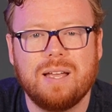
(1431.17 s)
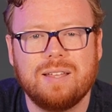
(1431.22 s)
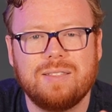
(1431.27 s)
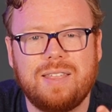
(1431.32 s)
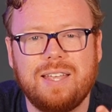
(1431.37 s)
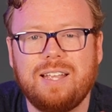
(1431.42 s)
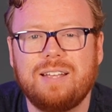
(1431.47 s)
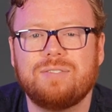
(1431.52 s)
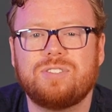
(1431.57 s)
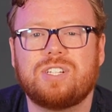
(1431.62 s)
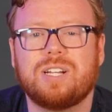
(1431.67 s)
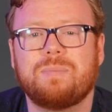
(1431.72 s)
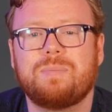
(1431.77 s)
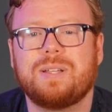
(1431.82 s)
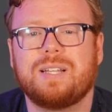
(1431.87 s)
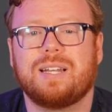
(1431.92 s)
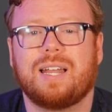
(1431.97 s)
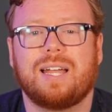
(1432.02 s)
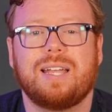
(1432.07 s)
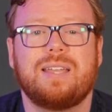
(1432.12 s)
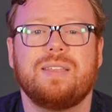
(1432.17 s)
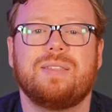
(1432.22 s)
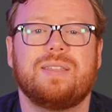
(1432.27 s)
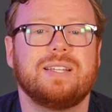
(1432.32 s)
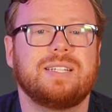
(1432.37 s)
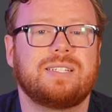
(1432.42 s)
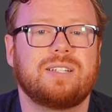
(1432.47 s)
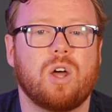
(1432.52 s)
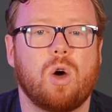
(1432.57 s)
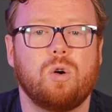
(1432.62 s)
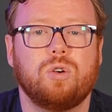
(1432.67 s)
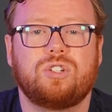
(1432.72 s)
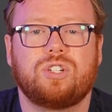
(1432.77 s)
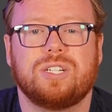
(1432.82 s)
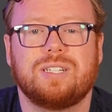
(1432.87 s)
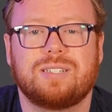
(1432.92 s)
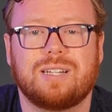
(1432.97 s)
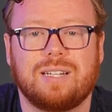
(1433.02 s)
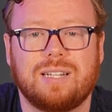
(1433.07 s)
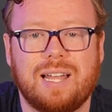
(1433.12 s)
Think of something like this
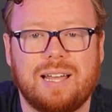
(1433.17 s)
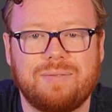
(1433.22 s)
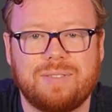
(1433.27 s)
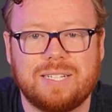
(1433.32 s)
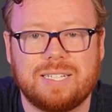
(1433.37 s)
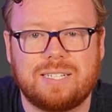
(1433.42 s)
Ocean's 11